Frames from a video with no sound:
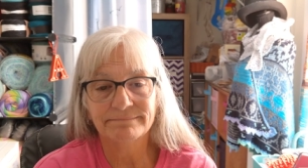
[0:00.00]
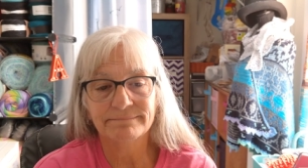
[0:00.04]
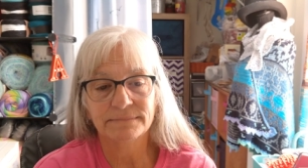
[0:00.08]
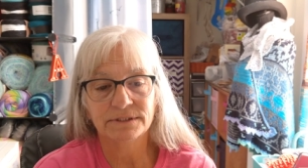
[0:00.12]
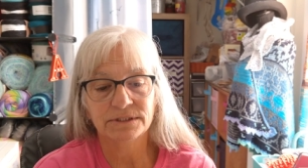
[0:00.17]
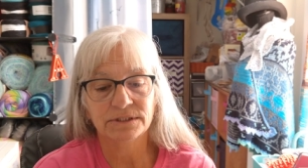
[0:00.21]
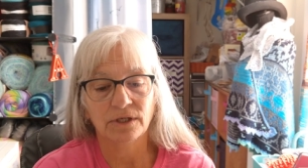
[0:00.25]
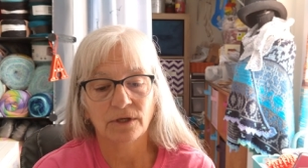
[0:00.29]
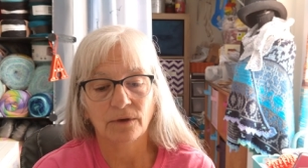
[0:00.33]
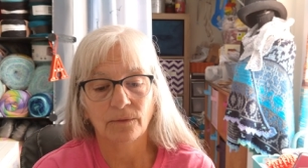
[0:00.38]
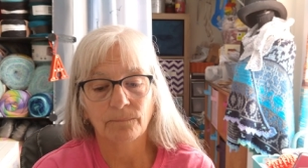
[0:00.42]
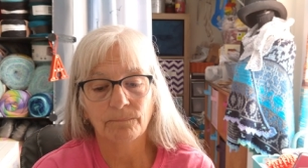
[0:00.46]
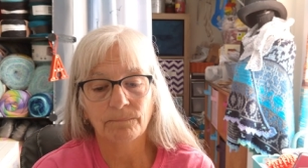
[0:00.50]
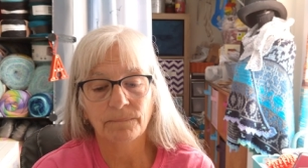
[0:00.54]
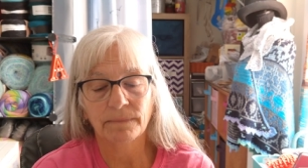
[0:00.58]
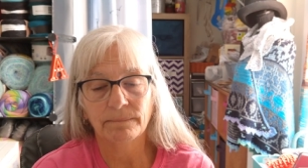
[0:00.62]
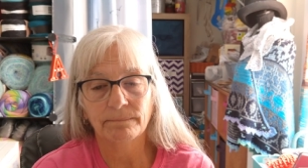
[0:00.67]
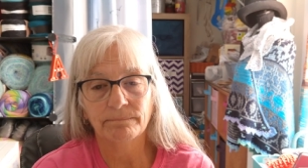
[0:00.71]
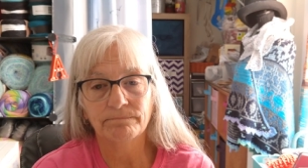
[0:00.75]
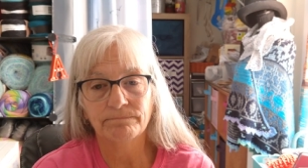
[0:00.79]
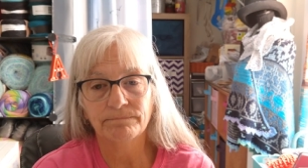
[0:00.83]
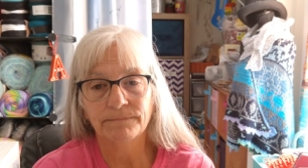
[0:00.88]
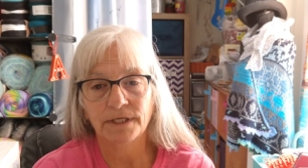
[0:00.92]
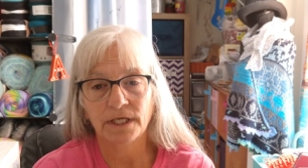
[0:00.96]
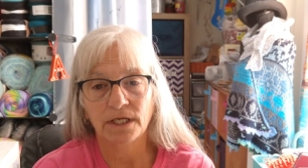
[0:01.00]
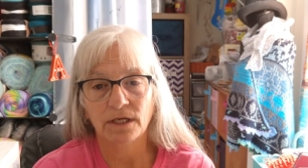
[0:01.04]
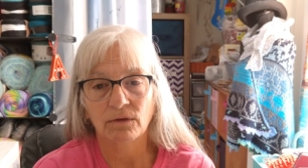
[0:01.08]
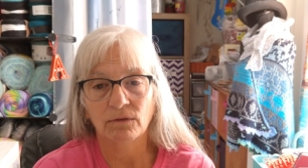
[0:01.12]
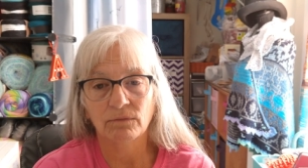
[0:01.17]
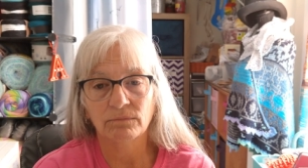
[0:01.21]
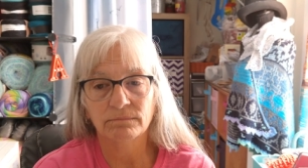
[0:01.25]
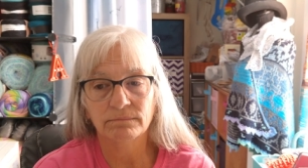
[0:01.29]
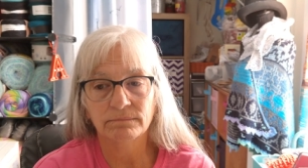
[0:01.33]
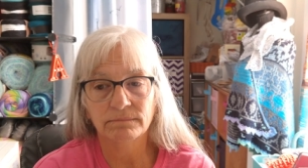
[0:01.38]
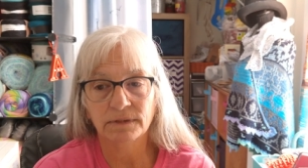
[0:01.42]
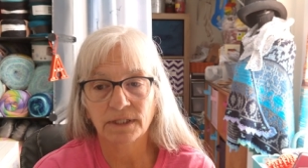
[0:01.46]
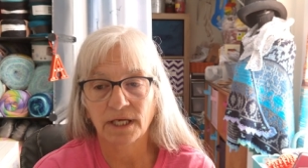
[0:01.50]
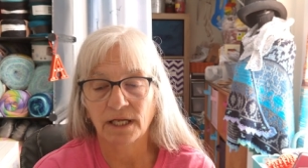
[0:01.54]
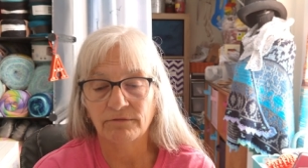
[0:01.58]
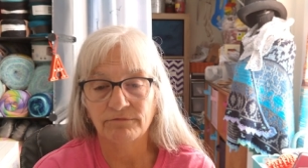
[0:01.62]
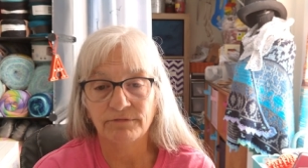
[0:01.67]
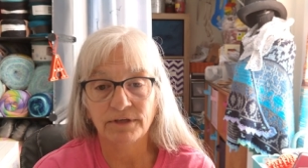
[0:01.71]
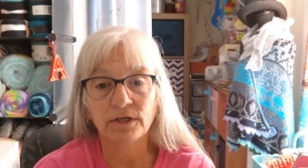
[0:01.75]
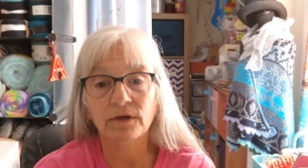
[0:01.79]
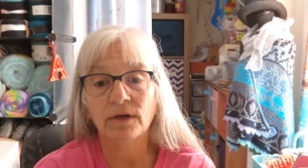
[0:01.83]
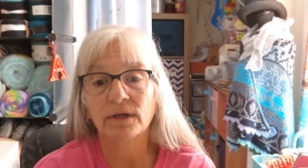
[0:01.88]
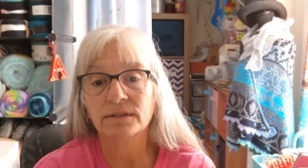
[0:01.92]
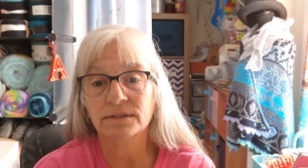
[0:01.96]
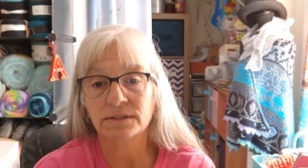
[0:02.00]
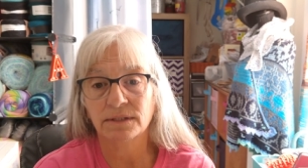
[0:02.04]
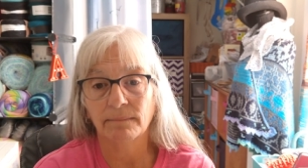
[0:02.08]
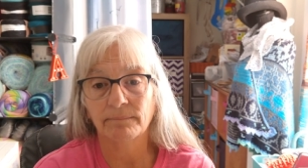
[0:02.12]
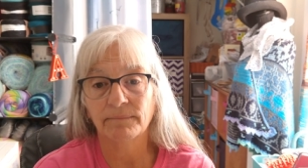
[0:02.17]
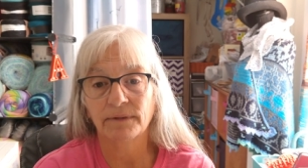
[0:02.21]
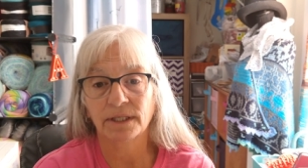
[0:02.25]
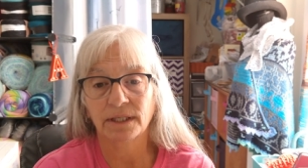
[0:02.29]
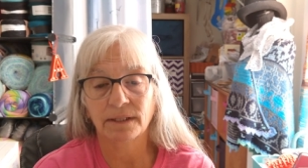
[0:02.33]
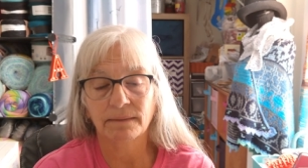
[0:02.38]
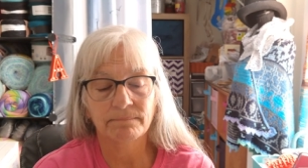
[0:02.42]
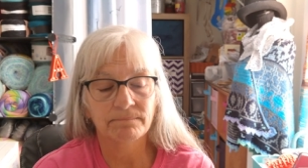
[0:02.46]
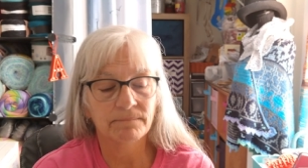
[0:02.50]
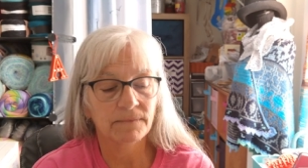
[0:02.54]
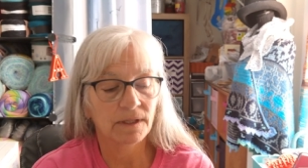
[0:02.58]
So, you know, got to figure out something.